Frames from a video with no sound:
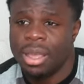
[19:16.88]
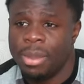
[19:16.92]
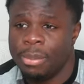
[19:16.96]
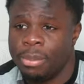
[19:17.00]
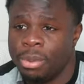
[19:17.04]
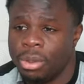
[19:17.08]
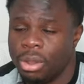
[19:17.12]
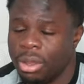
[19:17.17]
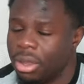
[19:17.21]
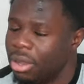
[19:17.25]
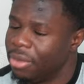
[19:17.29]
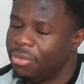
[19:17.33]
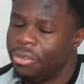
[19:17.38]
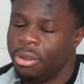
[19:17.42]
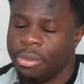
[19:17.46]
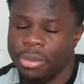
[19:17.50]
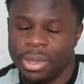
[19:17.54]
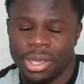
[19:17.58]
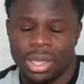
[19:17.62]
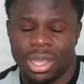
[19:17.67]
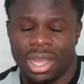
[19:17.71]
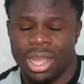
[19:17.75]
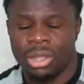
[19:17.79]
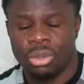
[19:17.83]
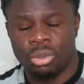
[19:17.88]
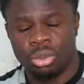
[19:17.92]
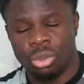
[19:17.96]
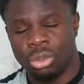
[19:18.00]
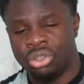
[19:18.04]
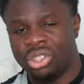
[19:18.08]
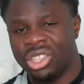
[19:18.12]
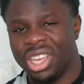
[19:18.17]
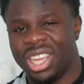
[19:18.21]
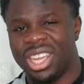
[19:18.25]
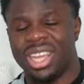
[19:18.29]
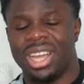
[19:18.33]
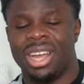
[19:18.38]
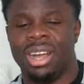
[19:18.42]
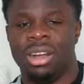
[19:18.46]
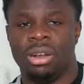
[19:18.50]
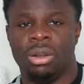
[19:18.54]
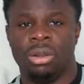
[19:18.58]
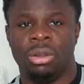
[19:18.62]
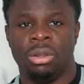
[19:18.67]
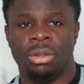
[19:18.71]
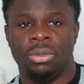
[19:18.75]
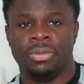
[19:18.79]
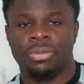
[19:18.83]
But for me, I do not drink at
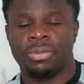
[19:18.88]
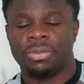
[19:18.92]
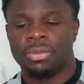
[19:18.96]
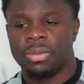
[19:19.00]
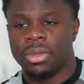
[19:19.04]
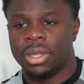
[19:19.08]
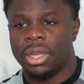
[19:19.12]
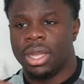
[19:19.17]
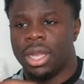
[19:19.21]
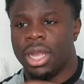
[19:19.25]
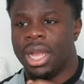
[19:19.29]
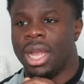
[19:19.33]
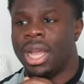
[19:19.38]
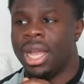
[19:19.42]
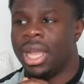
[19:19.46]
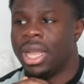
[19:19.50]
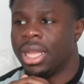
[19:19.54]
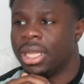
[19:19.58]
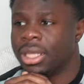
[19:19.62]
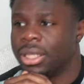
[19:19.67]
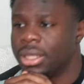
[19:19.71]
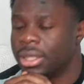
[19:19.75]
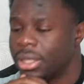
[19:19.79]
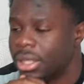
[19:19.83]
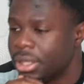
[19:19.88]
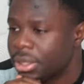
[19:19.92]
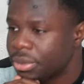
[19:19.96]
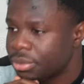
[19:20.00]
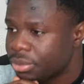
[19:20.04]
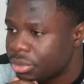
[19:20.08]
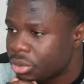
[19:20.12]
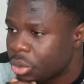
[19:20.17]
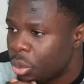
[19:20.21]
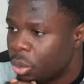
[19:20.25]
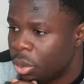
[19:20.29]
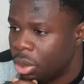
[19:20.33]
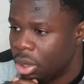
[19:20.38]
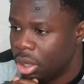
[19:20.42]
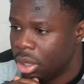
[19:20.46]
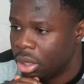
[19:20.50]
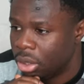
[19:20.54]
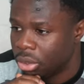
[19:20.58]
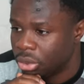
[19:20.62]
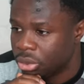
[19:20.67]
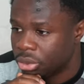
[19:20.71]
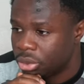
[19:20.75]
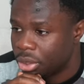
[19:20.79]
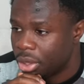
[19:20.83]
all. And what
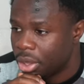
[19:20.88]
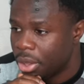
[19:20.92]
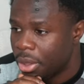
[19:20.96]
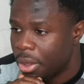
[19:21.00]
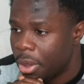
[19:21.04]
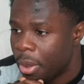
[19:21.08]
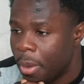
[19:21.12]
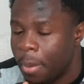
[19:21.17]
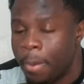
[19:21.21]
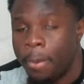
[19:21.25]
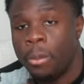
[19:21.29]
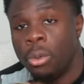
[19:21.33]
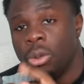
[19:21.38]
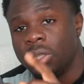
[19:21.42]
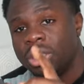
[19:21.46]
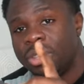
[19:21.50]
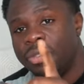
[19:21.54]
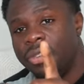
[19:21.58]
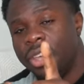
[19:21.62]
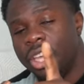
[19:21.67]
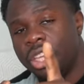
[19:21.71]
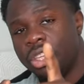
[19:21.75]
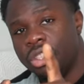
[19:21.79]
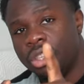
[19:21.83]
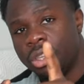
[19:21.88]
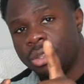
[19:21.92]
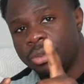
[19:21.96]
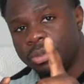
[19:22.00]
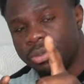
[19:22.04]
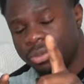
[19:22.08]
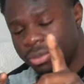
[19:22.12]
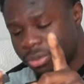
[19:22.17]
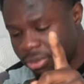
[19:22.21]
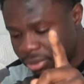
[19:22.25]
else? Motivation.